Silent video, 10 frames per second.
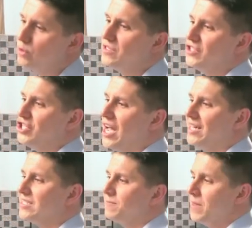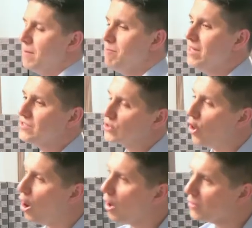through his chest, missed
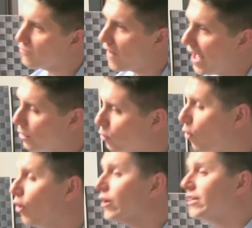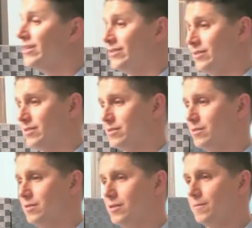all the vital organs.
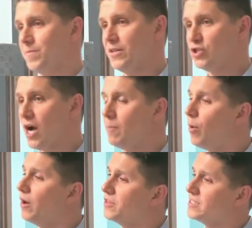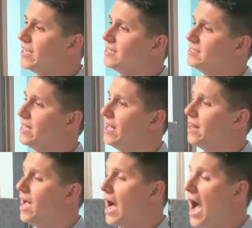And John Paul II
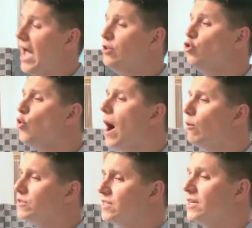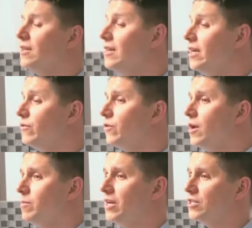said, I knew I was going to live
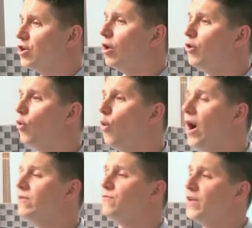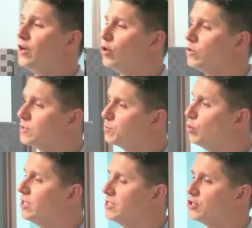because although one finger was
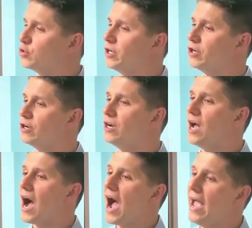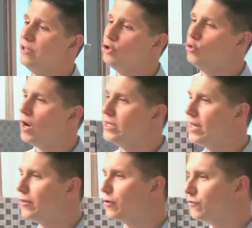pulling the trigger, I knew
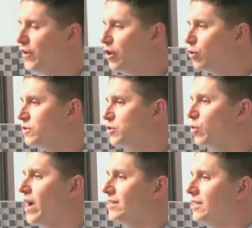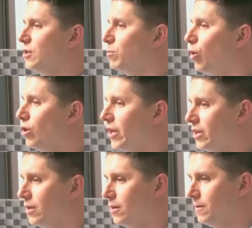another finger was directing the
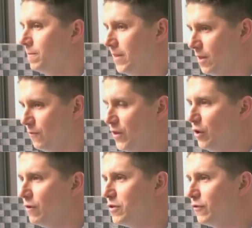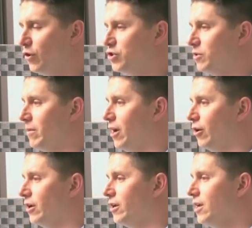bullet, the finger of the Virgin
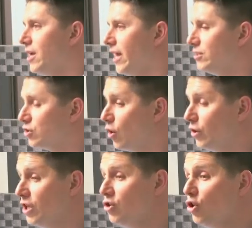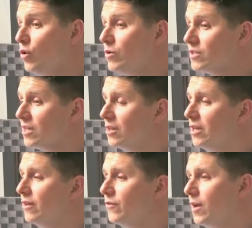Mary. And so he knew he was going to
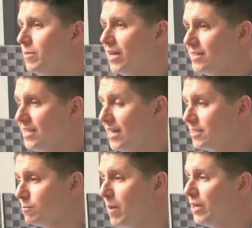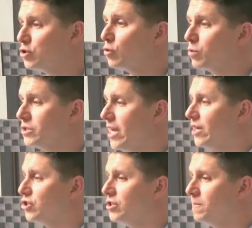live because he had special
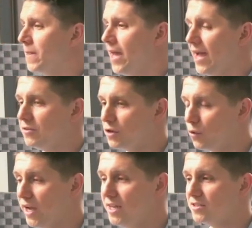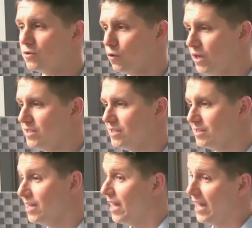protection and the greatest
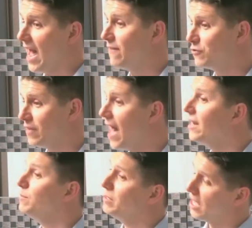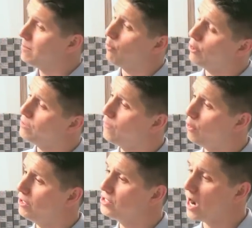graces. And after that, he became more
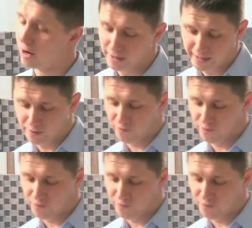devoted to Our Lady